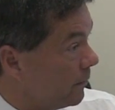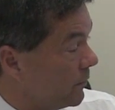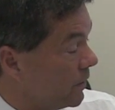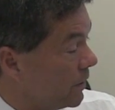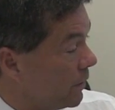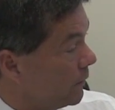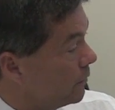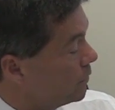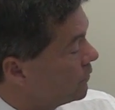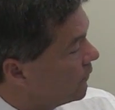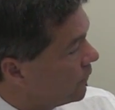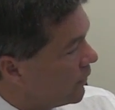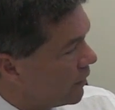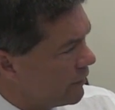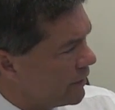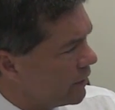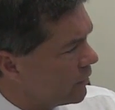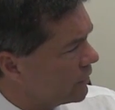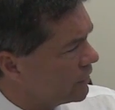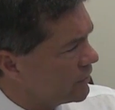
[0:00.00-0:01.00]
You know, he was
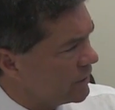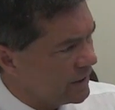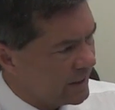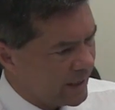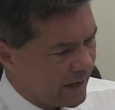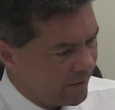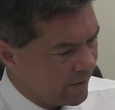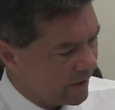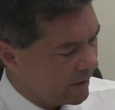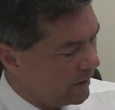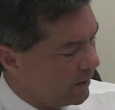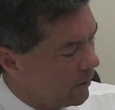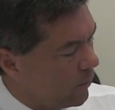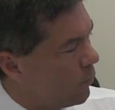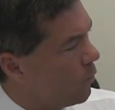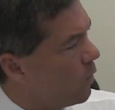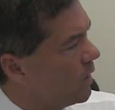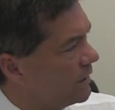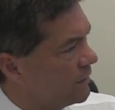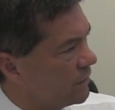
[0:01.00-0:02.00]
very honest. He never
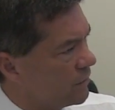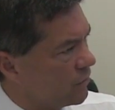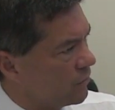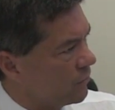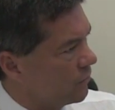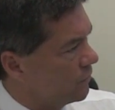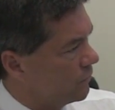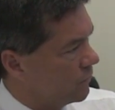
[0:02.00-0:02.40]
once